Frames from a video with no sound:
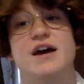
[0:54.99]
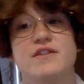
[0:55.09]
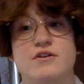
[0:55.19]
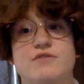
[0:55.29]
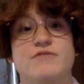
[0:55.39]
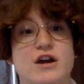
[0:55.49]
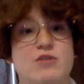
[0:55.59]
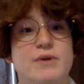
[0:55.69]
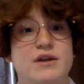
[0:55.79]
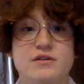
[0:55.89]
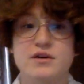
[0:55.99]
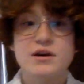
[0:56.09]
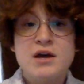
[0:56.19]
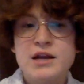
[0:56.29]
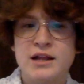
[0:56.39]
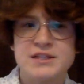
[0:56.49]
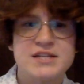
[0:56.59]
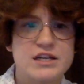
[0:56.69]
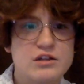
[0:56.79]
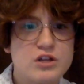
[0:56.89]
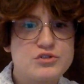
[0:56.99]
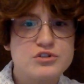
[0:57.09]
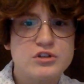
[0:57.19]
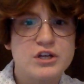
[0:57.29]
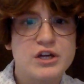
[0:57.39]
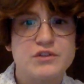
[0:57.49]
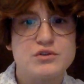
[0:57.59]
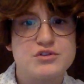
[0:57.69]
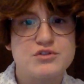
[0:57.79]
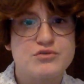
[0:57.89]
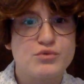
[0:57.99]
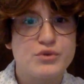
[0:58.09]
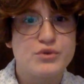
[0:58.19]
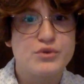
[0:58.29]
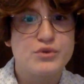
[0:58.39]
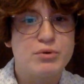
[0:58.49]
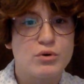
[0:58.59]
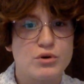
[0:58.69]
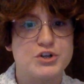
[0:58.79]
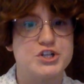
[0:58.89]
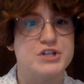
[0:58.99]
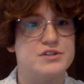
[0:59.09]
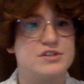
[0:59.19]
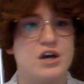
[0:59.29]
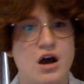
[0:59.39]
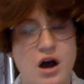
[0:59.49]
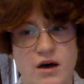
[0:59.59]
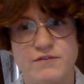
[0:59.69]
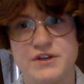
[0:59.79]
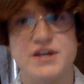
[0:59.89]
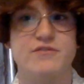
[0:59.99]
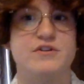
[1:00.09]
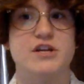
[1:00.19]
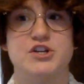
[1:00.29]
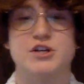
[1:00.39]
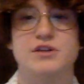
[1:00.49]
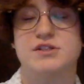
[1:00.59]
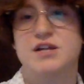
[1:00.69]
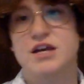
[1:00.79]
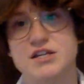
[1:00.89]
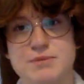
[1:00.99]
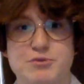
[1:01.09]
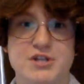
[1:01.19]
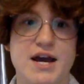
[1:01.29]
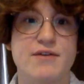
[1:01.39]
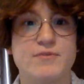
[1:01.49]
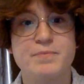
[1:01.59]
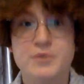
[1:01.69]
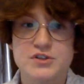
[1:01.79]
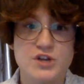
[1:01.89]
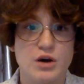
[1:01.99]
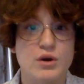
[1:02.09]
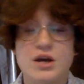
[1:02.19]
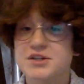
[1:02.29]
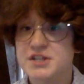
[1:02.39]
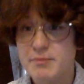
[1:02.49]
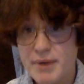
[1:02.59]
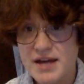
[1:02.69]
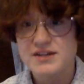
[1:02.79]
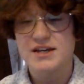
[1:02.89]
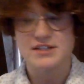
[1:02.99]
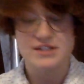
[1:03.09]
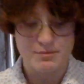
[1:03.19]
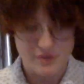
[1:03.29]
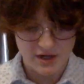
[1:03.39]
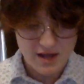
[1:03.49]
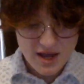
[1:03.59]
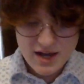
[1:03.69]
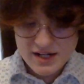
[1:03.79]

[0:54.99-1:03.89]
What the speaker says: their environment. Now let's take a closer look at those three portions of the definition. Let's take a deeper dive. So, to depend on something. An